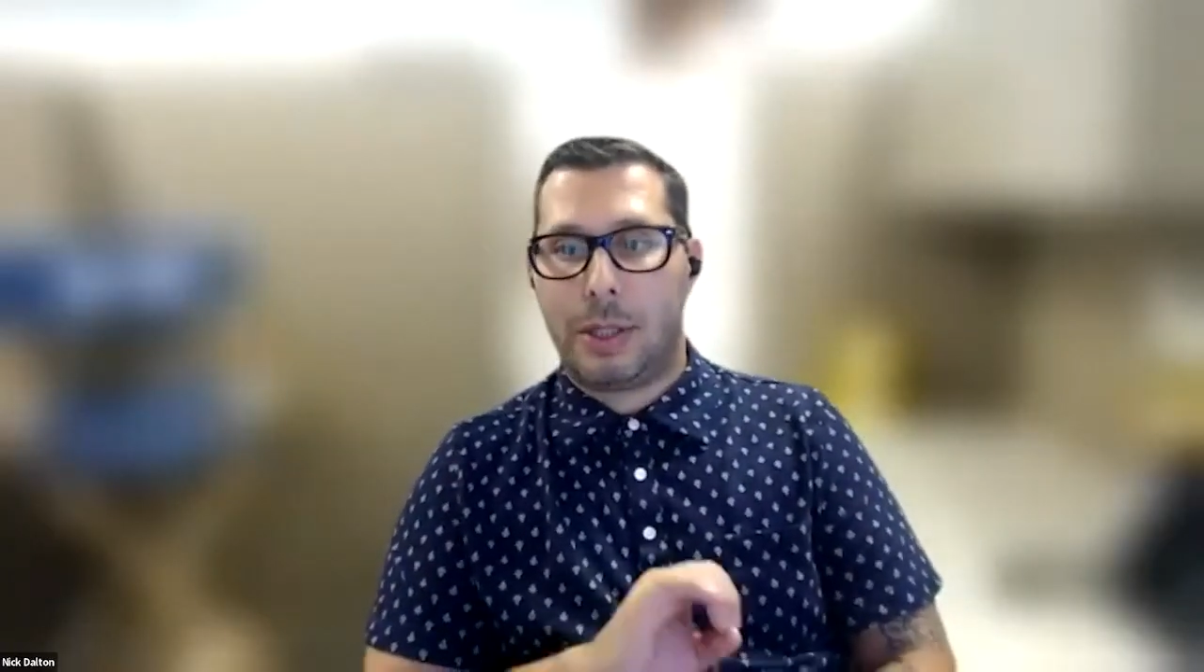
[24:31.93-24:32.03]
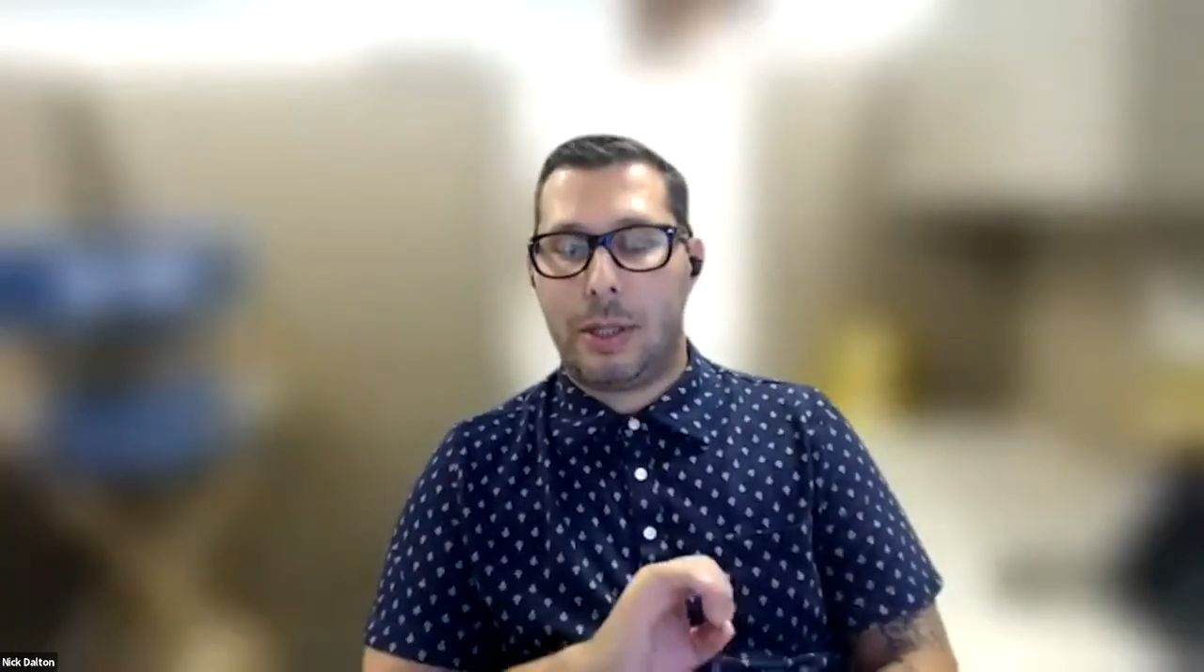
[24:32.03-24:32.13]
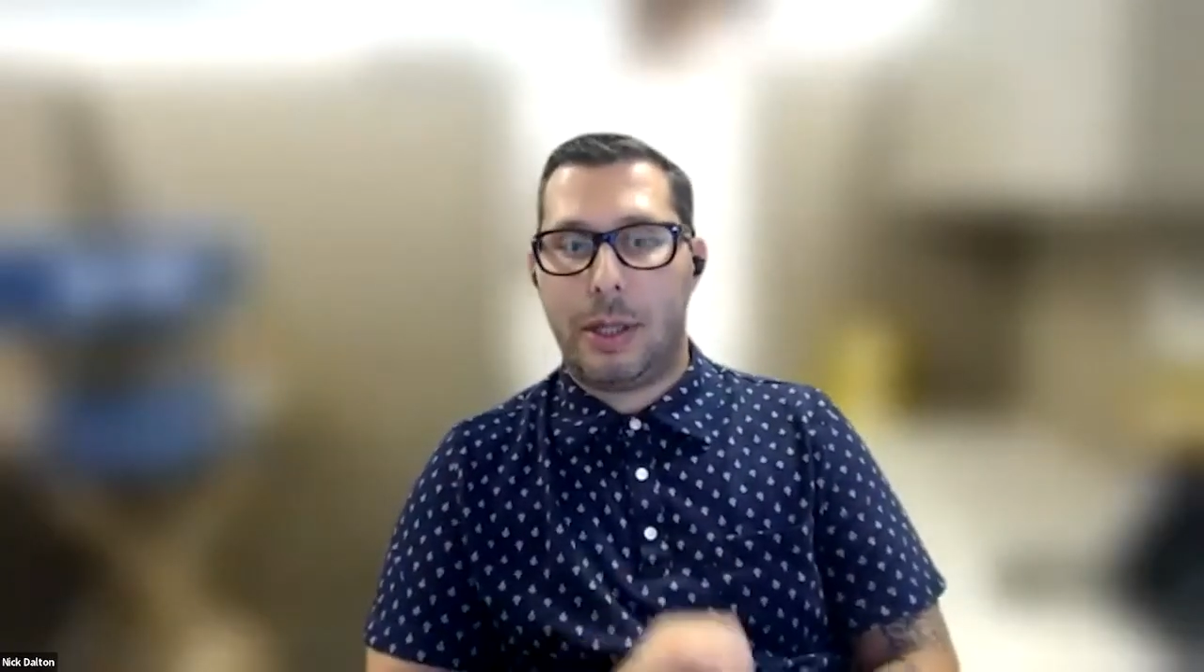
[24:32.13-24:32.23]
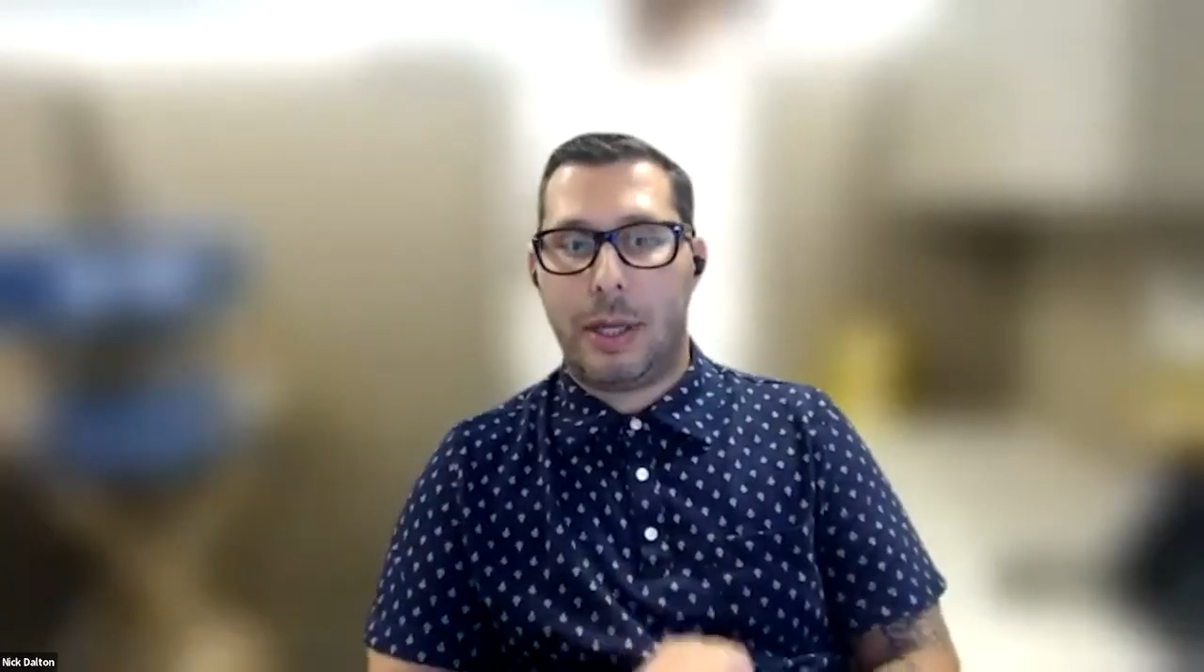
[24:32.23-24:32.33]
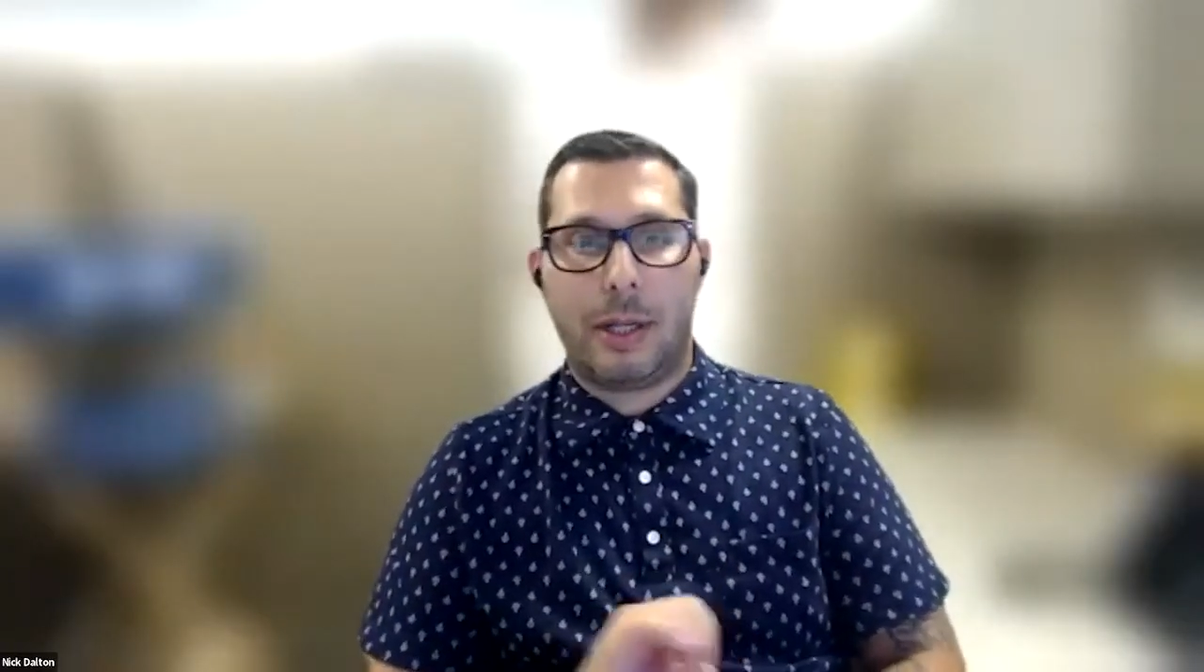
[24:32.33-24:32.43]

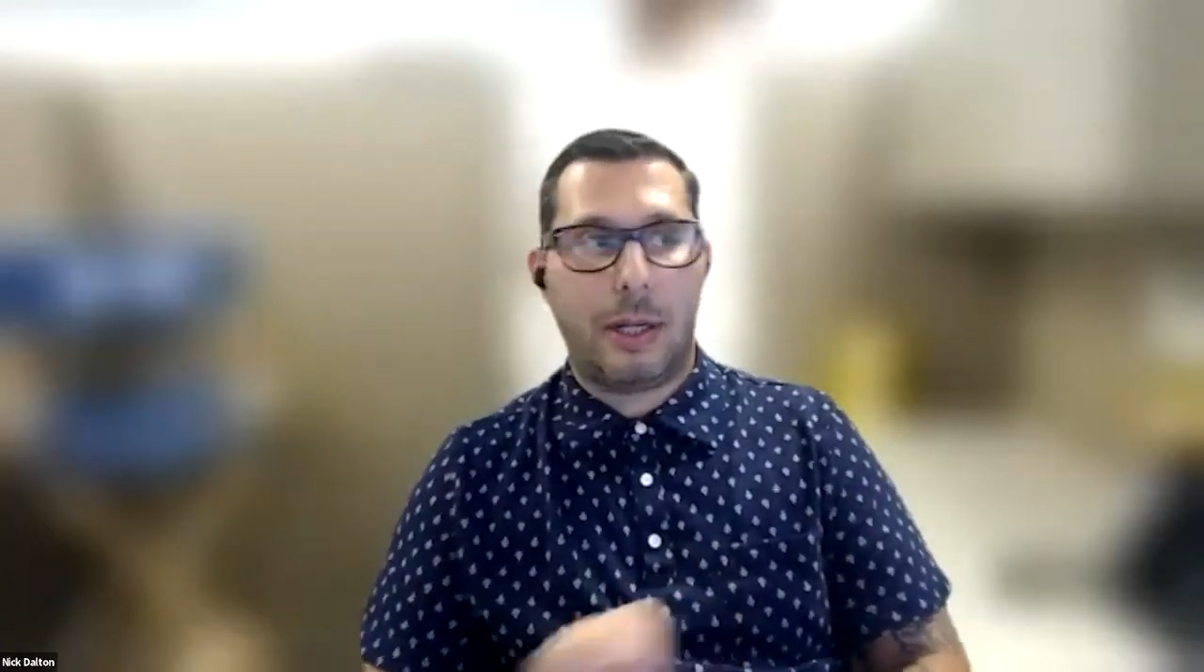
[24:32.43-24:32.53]
click